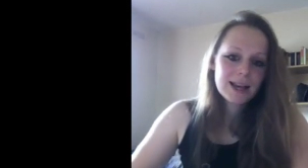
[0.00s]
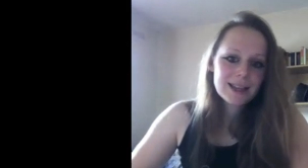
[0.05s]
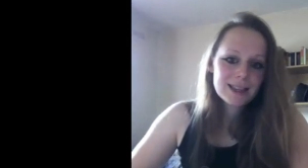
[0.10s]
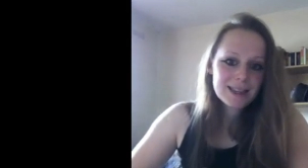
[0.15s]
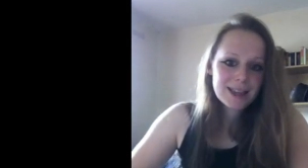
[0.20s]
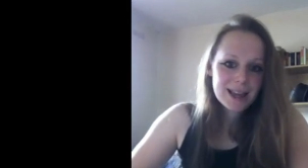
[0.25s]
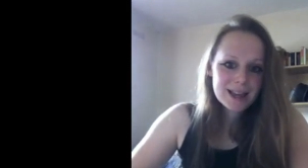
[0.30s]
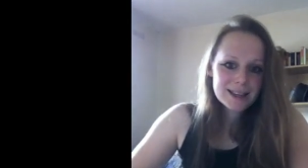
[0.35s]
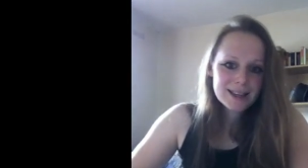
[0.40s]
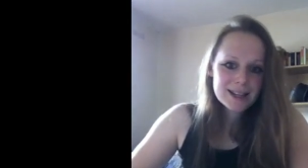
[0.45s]

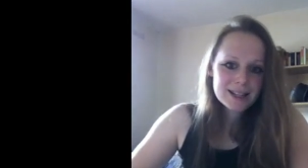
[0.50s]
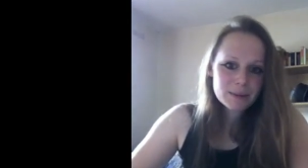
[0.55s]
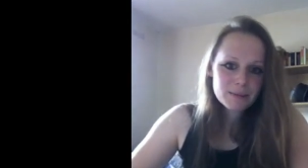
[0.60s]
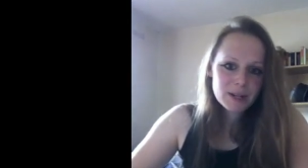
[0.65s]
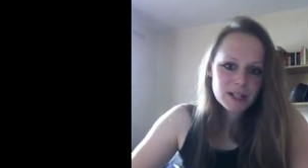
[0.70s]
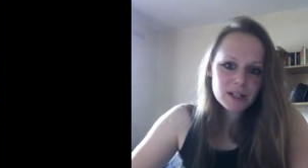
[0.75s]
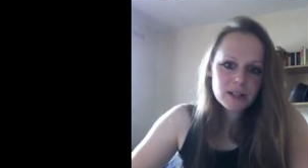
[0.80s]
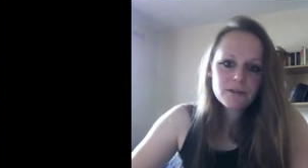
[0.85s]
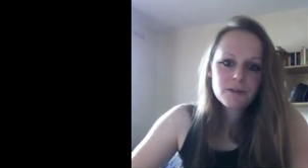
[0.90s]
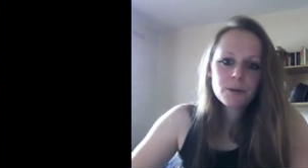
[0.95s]
Then,
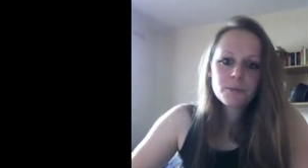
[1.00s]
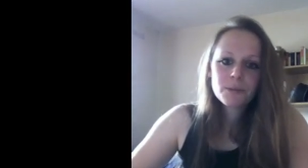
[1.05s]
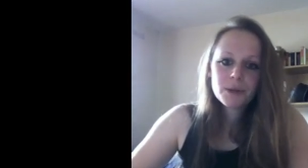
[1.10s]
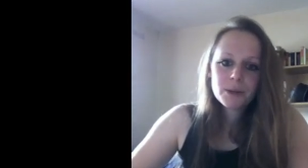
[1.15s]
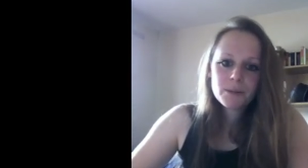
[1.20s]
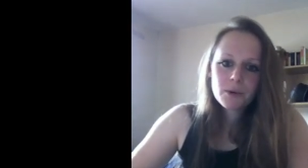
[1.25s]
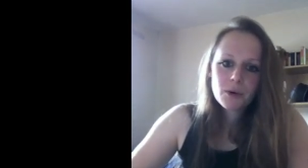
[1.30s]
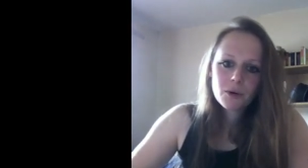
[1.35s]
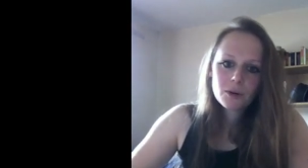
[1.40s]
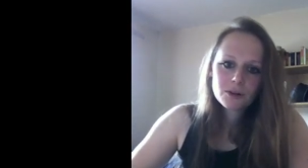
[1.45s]
especially for
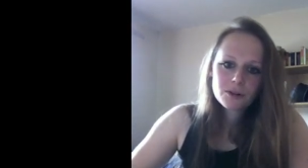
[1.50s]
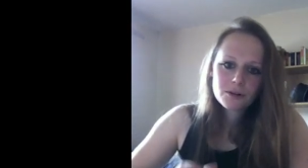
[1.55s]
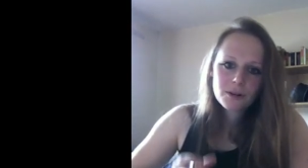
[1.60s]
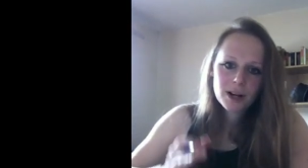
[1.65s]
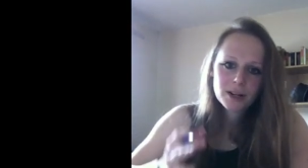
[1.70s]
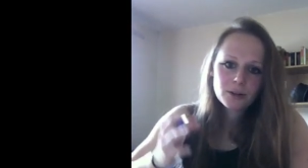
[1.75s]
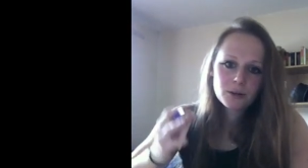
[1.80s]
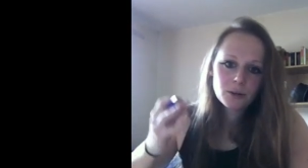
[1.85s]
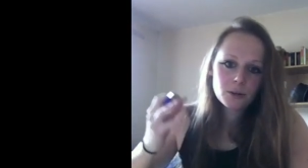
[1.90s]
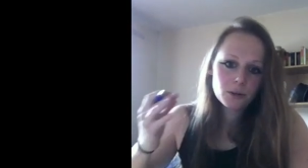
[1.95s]
people who
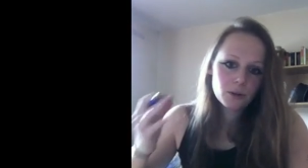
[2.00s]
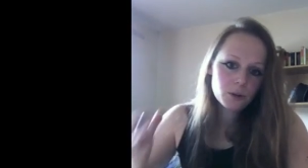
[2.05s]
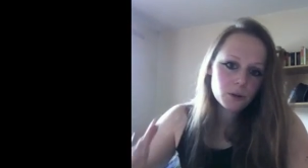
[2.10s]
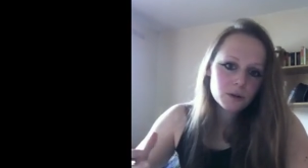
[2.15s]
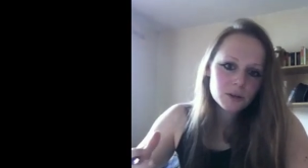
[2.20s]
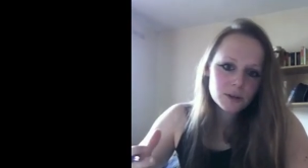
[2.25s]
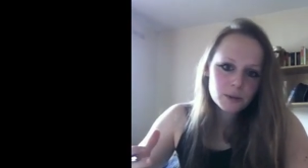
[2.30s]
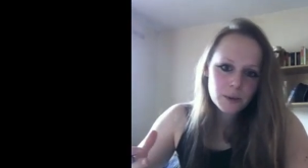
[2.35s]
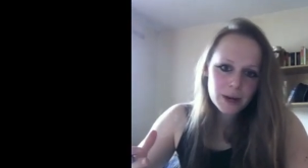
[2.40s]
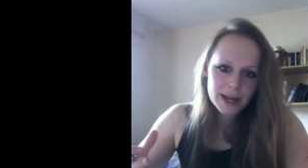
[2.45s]
try to
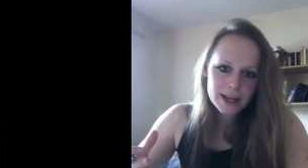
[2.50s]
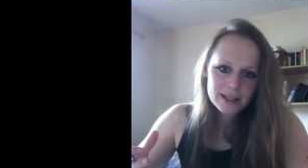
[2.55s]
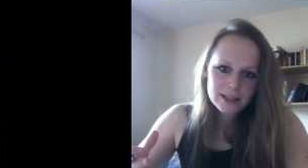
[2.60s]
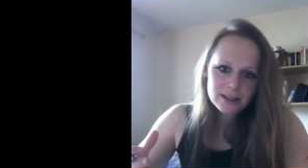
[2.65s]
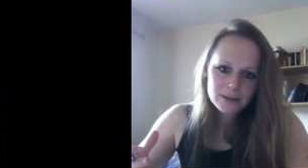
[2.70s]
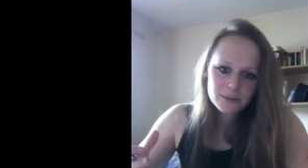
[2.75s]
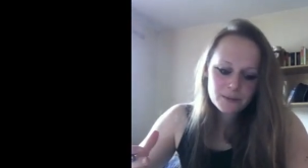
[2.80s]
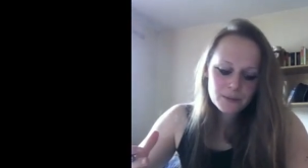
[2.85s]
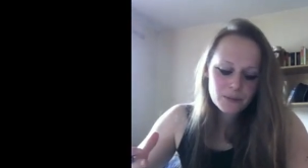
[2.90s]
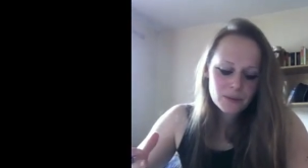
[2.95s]
lose weight,